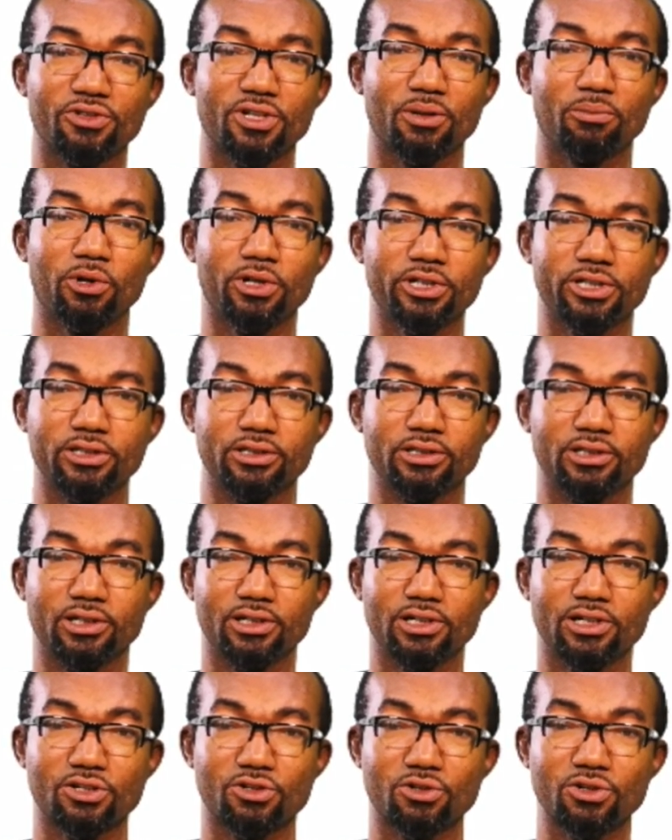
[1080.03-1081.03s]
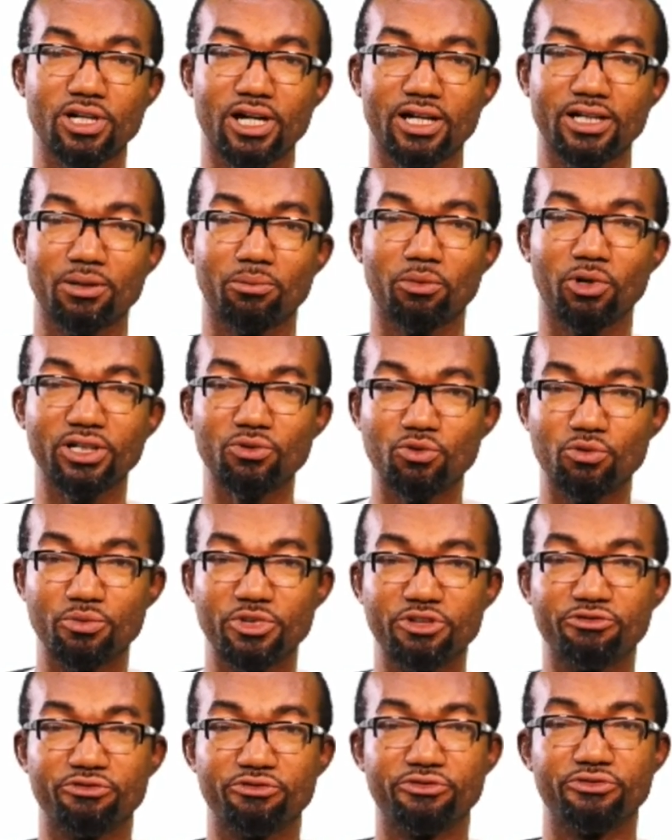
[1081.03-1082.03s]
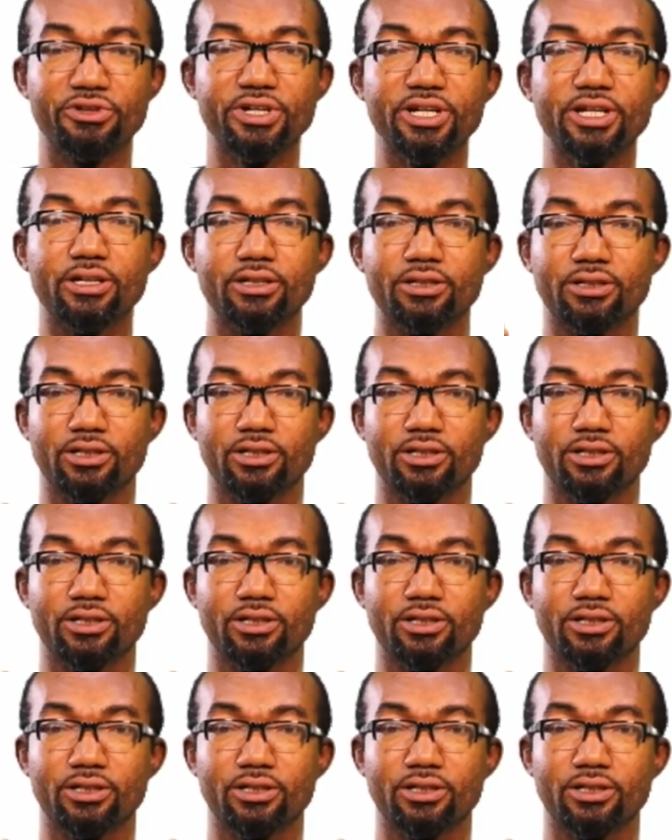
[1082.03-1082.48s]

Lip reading: the body so that the body will be free